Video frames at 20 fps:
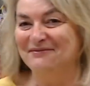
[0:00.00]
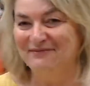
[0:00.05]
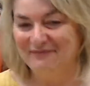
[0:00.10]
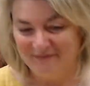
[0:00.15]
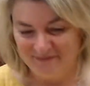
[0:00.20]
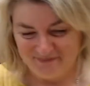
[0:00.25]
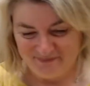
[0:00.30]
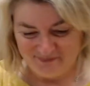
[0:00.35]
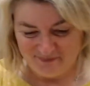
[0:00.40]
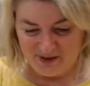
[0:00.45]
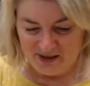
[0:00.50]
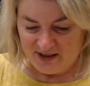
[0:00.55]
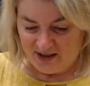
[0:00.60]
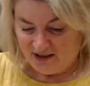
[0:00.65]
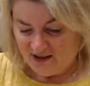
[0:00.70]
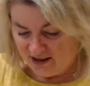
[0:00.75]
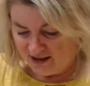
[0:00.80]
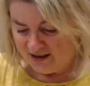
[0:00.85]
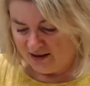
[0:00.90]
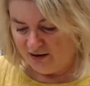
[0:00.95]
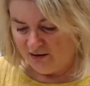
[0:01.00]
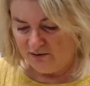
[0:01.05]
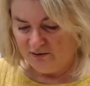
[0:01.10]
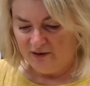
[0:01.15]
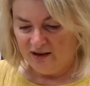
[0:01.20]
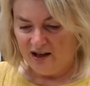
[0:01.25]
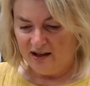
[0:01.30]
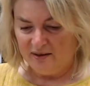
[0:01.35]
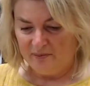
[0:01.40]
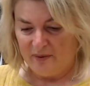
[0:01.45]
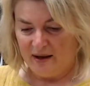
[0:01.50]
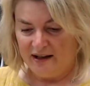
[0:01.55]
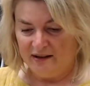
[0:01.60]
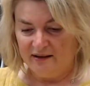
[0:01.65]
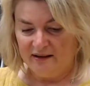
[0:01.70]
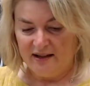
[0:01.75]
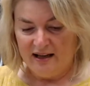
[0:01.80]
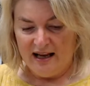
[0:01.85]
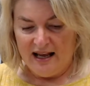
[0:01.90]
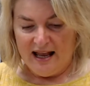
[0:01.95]
But it's a nice pattern,
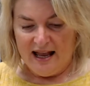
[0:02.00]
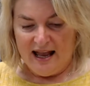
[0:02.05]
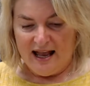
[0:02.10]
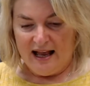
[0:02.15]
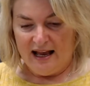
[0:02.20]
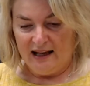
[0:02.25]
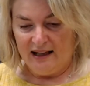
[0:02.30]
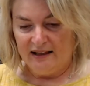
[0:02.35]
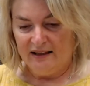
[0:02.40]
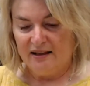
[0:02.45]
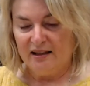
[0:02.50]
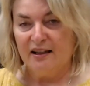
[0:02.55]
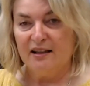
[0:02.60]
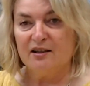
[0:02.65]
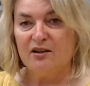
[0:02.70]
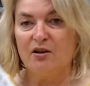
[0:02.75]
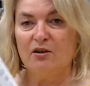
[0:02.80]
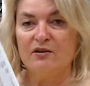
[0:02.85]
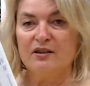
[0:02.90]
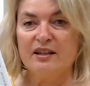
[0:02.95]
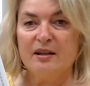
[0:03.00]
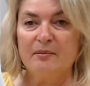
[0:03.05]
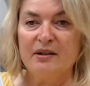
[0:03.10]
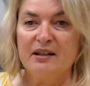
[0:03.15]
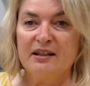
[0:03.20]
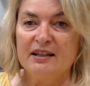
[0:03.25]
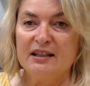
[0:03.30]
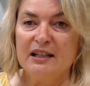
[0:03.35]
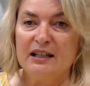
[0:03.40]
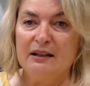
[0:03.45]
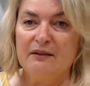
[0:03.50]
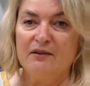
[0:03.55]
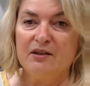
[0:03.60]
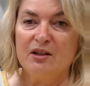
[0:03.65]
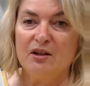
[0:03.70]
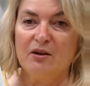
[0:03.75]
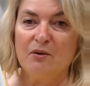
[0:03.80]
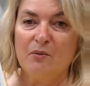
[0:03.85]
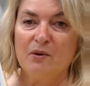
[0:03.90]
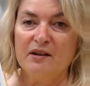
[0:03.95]
and it's got similar sleeves to
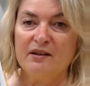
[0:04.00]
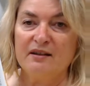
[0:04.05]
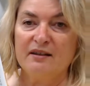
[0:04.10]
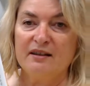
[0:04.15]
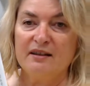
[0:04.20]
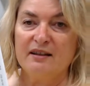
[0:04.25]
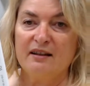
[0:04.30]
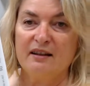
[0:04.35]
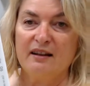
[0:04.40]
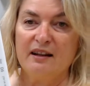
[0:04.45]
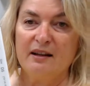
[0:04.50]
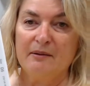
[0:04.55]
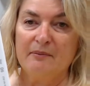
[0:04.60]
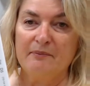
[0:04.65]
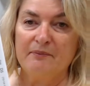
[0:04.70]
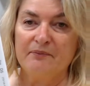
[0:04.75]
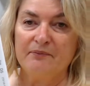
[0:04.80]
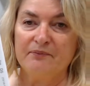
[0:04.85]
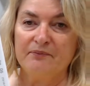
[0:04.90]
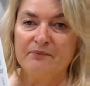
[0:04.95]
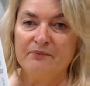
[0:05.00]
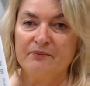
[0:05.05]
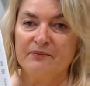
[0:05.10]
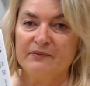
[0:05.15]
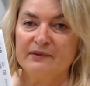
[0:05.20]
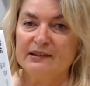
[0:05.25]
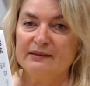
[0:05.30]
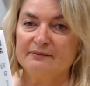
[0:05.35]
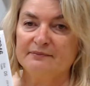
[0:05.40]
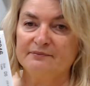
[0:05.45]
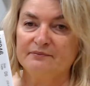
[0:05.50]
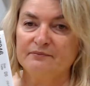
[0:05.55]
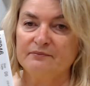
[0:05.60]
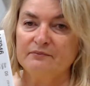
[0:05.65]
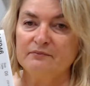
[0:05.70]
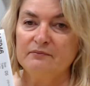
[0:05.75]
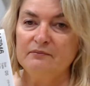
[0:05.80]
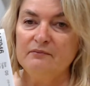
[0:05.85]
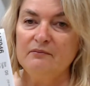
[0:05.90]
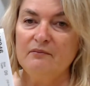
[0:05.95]
the ones in
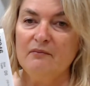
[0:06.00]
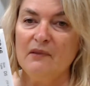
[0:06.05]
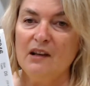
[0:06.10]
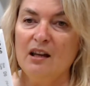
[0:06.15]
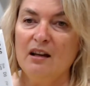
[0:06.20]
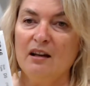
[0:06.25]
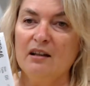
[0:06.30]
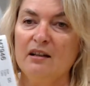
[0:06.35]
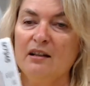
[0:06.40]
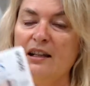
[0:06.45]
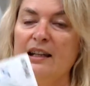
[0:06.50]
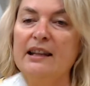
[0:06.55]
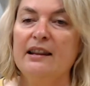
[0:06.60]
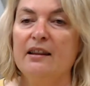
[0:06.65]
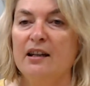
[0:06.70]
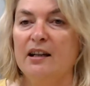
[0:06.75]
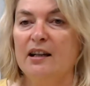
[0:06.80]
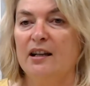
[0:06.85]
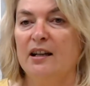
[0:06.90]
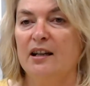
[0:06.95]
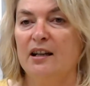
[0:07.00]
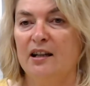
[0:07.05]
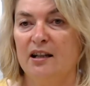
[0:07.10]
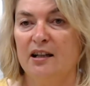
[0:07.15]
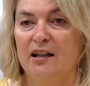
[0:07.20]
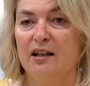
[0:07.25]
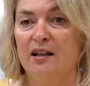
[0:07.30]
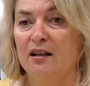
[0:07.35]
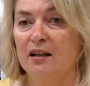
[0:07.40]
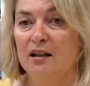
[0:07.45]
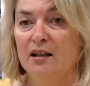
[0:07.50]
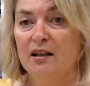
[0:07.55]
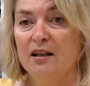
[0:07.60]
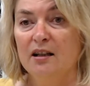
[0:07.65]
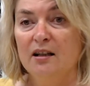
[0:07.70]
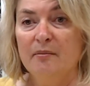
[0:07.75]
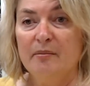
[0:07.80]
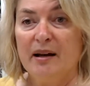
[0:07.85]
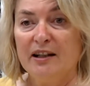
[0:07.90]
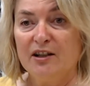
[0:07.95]
the
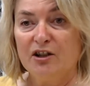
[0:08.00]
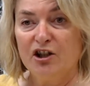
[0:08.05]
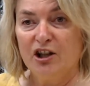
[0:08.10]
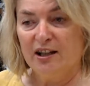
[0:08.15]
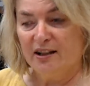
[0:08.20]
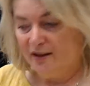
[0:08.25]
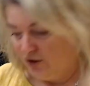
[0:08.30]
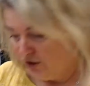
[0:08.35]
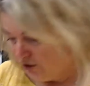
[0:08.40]
pattern challenge.